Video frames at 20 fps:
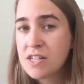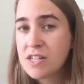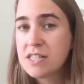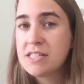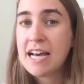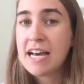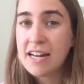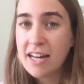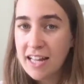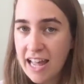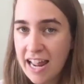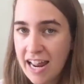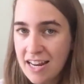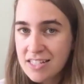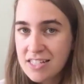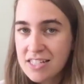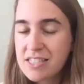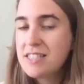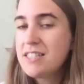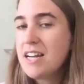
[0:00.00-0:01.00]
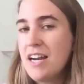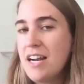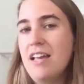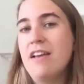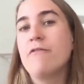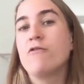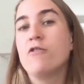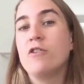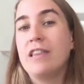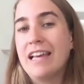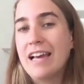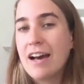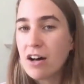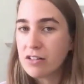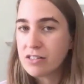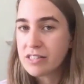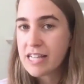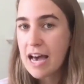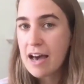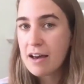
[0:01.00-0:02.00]
to dedicate to studying for the
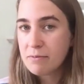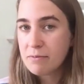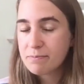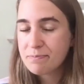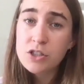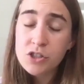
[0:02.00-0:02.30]
LSAT.